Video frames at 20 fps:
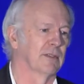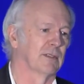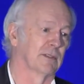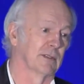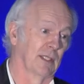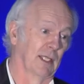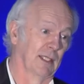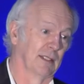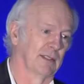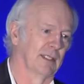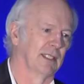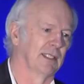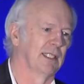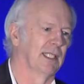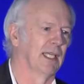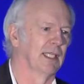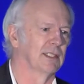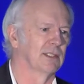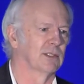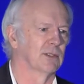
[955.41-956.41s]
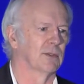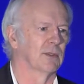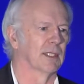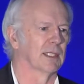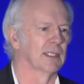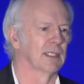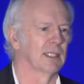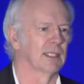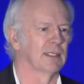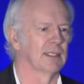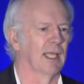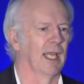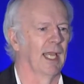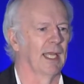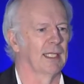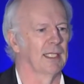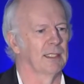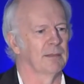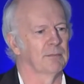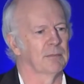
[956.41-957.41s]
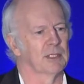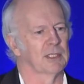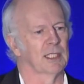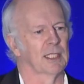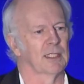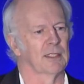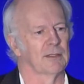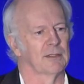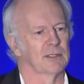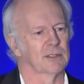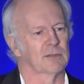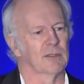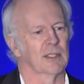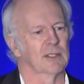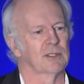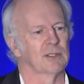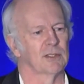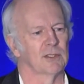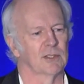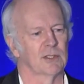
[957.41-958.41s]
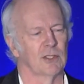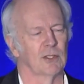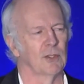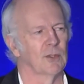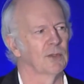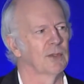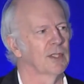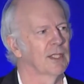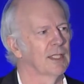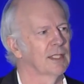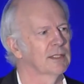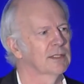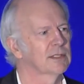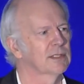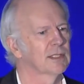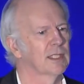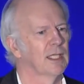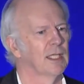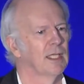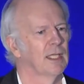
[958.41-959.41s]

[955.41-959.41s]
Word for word: as, as ETH Zurich did, to add in particular instructions to do things.